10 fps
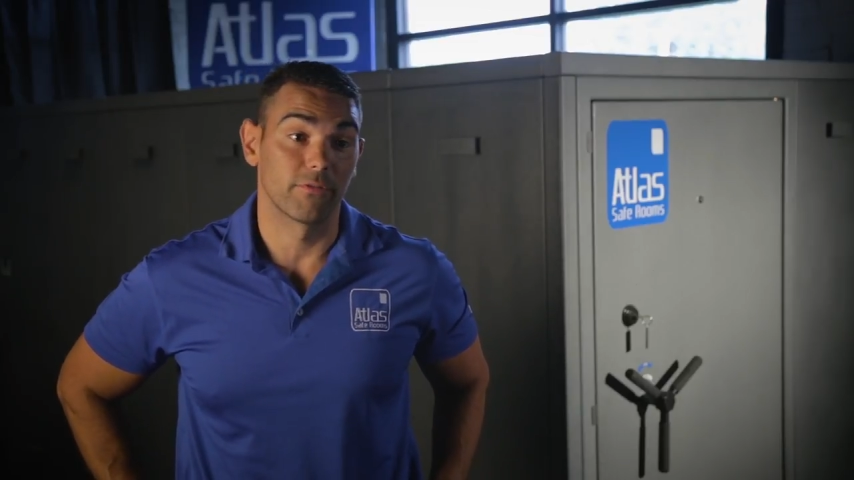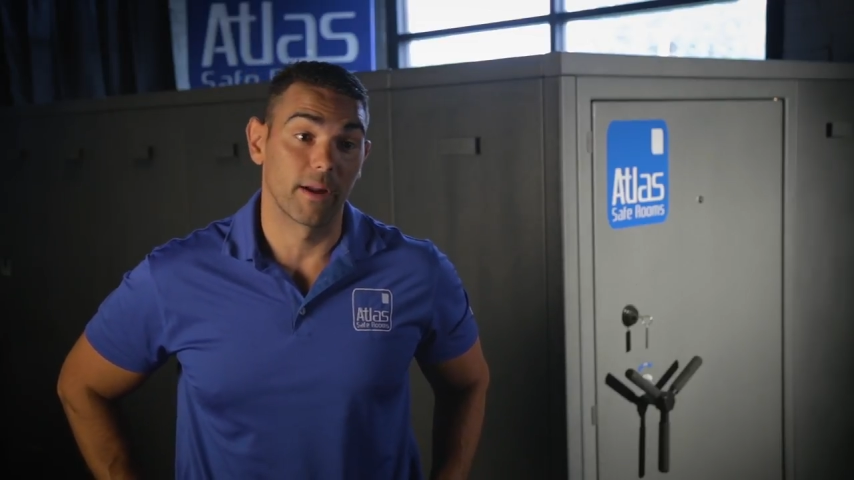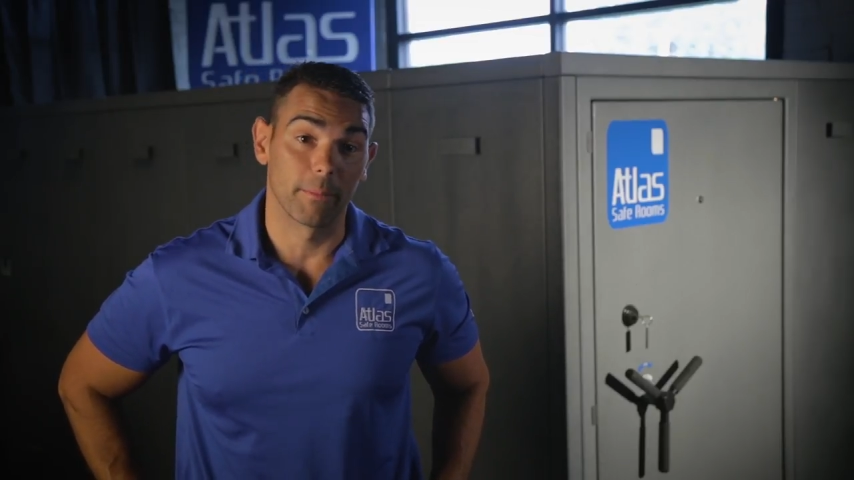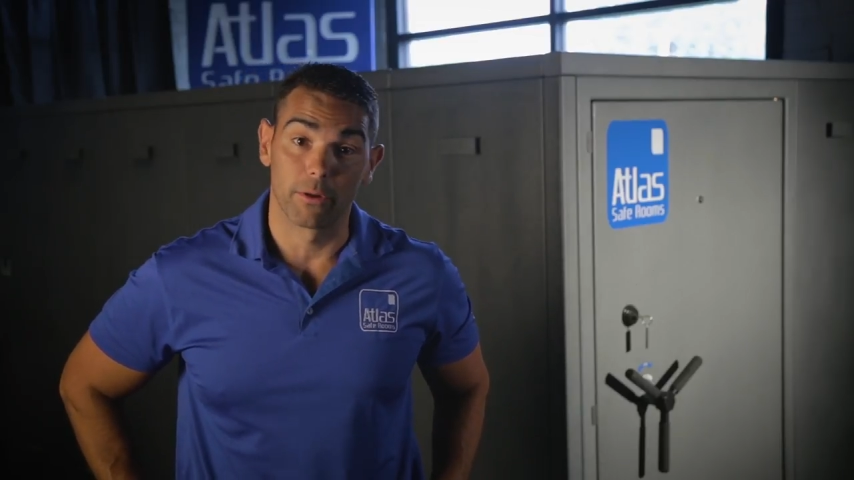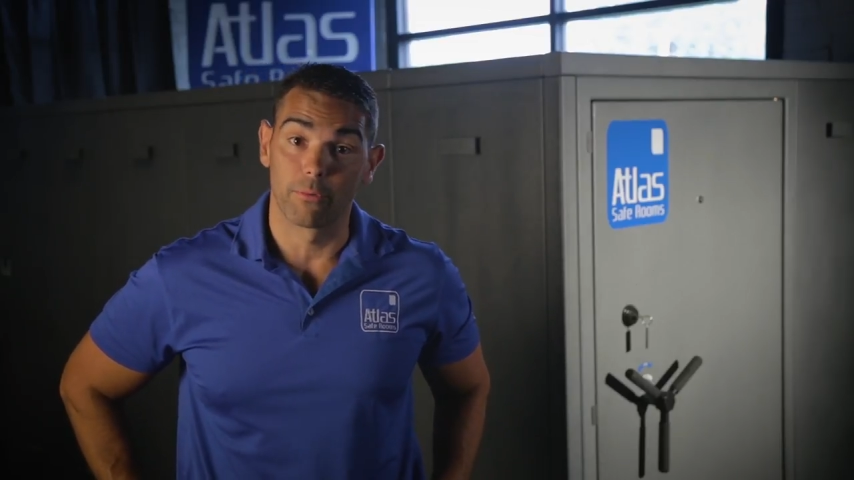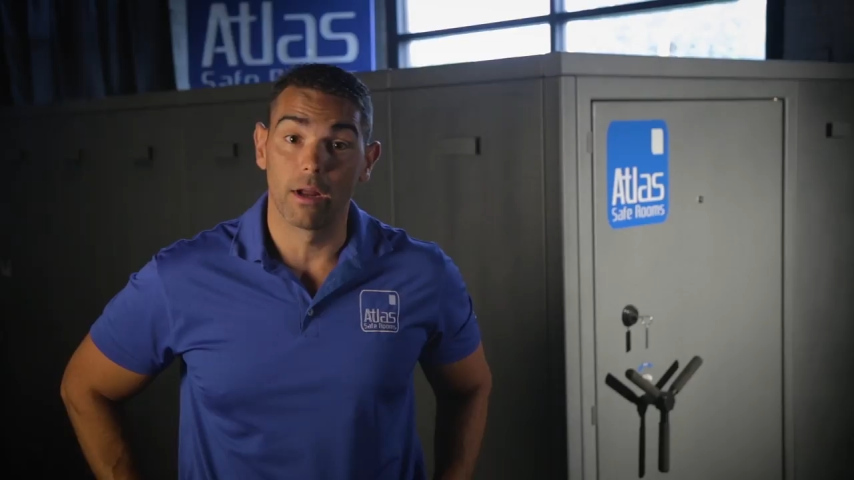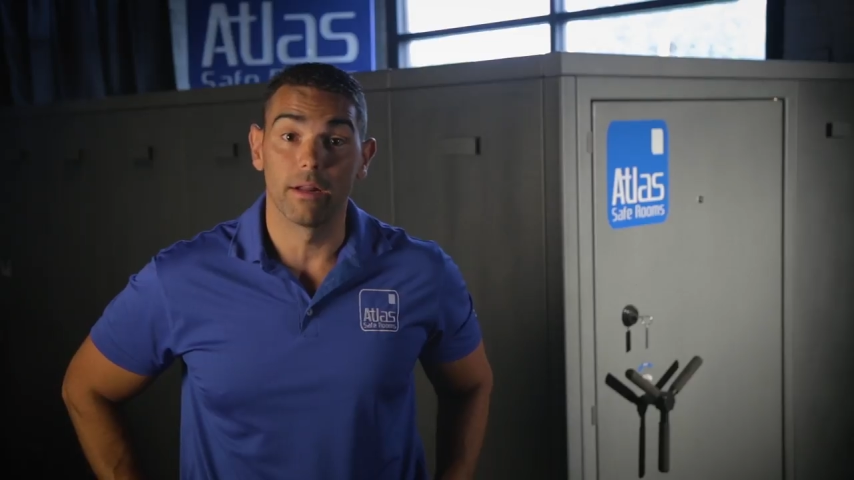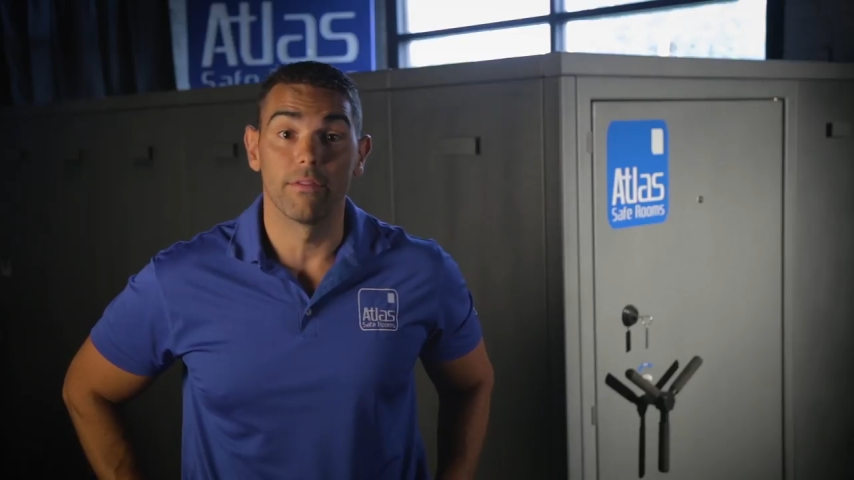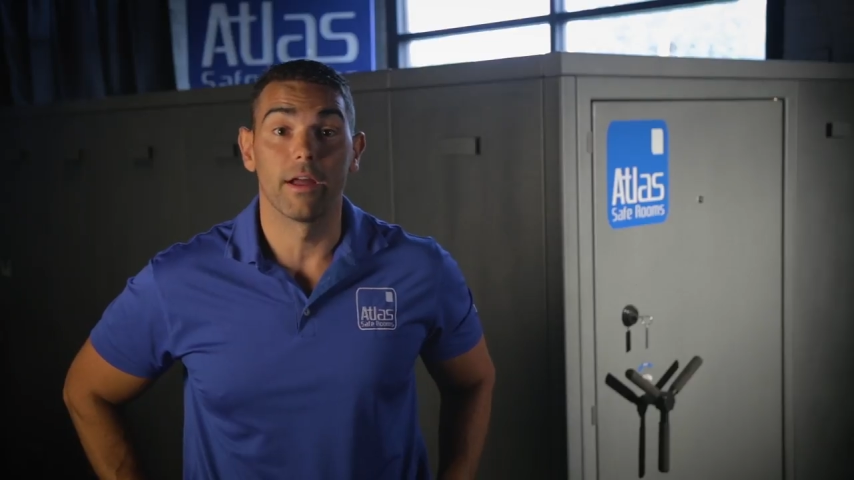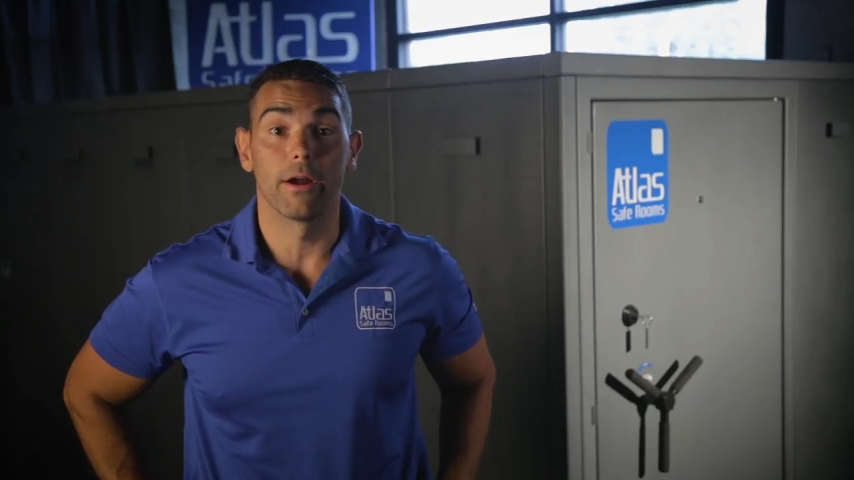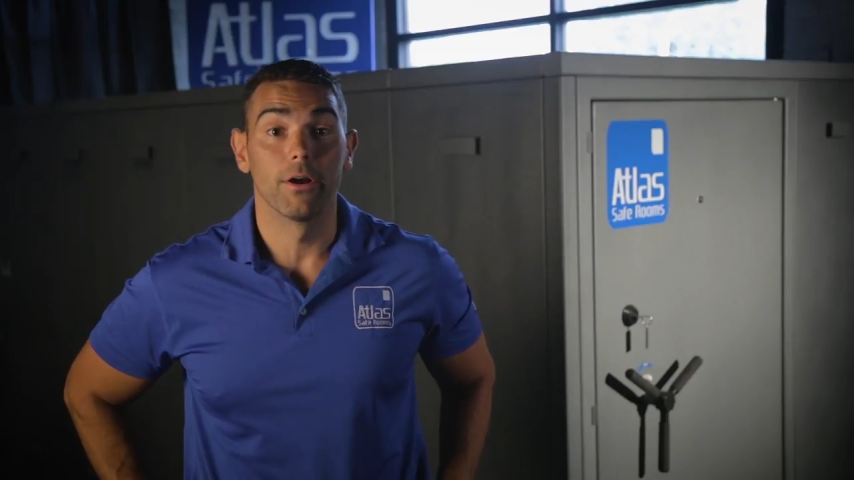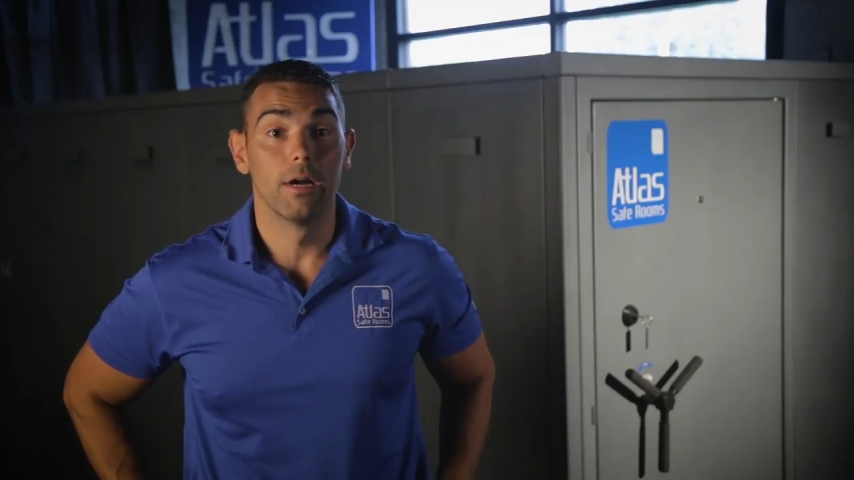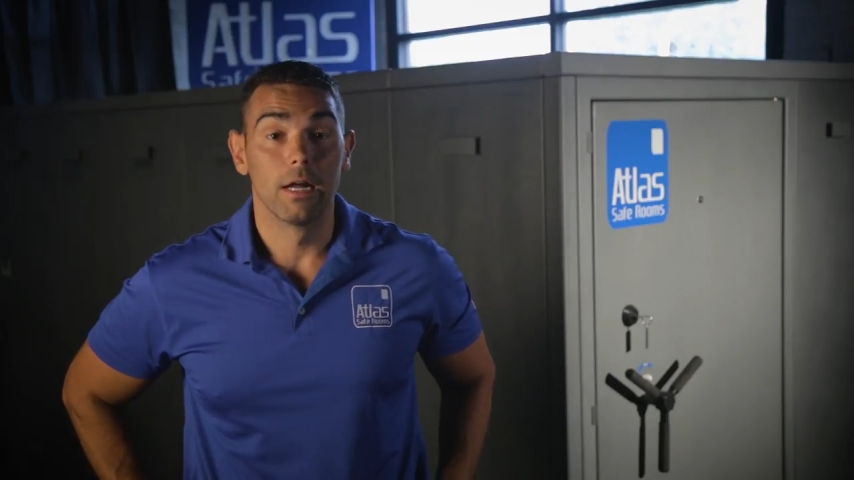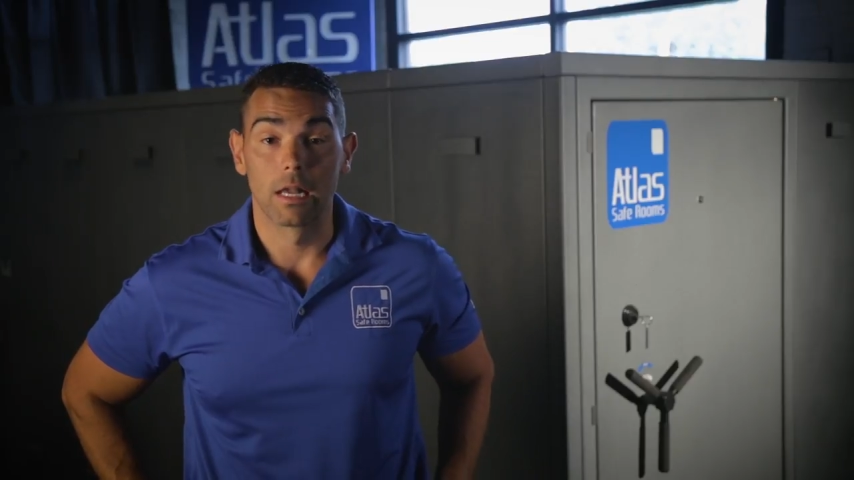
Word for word: your family could run in there,